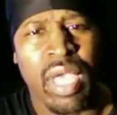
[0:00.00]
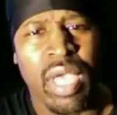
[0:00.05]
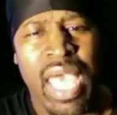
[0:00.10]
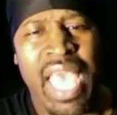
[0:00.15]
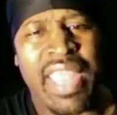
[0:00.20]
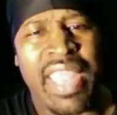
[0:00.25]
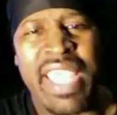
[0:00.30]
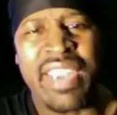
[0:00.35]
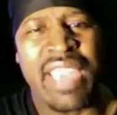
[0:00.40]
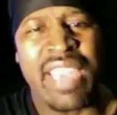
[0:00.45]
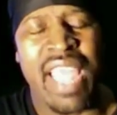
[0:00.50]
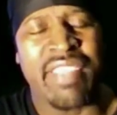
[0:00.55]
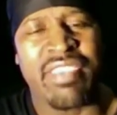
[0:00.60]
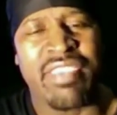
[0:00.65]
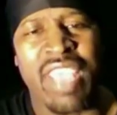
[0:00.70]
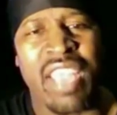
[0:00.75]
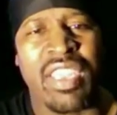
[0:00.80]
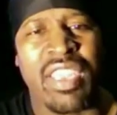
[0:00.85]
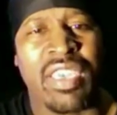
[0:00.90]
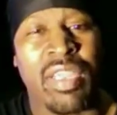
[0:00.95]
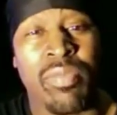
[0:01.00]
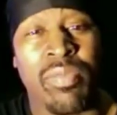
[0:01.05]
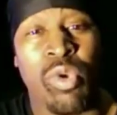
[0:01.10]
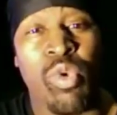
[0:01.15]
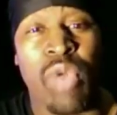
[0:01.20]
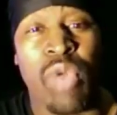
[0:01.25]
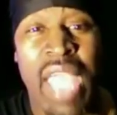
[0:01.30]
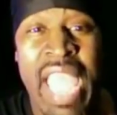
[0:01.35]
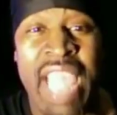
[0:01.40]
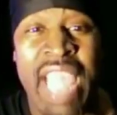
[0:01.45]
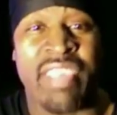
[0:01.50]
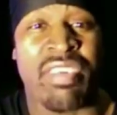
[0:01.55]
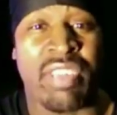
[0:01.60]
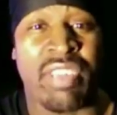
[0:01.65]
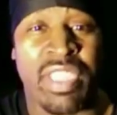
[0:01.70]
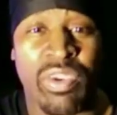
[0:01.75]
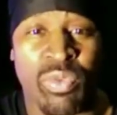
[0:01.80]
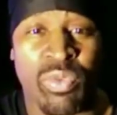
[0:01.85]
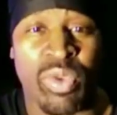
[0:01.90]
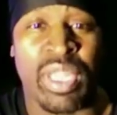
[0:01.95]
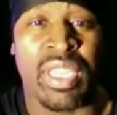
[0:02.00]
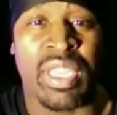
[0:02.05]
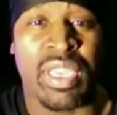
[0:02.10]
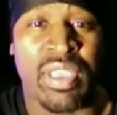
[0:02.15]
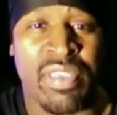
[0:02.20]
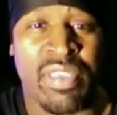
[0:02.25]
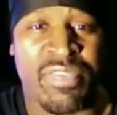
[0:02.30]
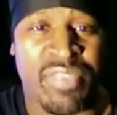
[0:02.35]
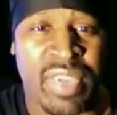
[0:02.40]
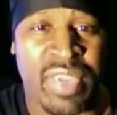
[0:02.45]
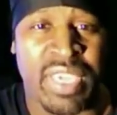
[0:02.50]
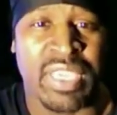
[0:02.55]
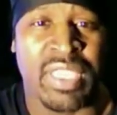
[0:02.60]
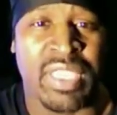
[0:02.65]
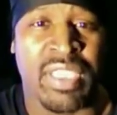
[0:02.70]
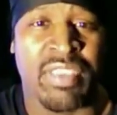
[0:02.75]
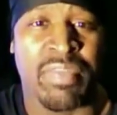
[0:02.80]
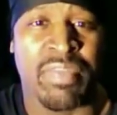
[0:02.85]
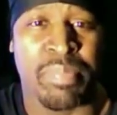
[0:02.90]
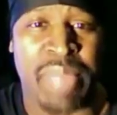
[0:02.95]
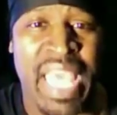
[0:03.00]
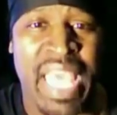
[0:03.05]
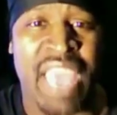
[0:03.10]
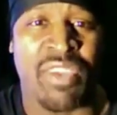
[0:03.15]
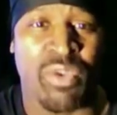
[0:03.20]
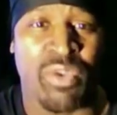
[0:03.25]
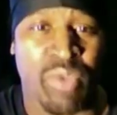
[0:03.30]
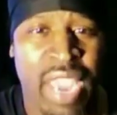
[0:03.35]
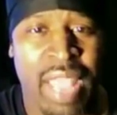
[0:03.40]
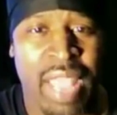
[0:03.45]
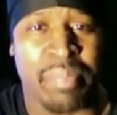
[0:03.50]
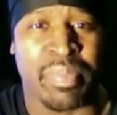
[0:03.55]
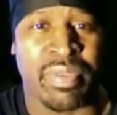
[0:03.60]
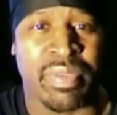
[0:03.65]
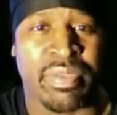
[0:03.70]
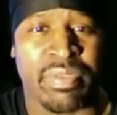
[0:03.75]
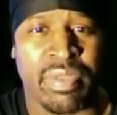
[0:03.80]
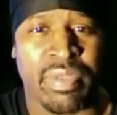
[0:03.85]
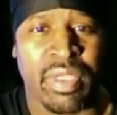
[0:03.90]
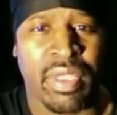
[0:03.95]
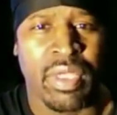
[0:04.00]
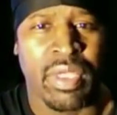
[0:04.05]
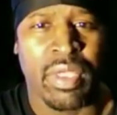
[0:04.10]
How they not telling them who actually really the funniest battle rappers?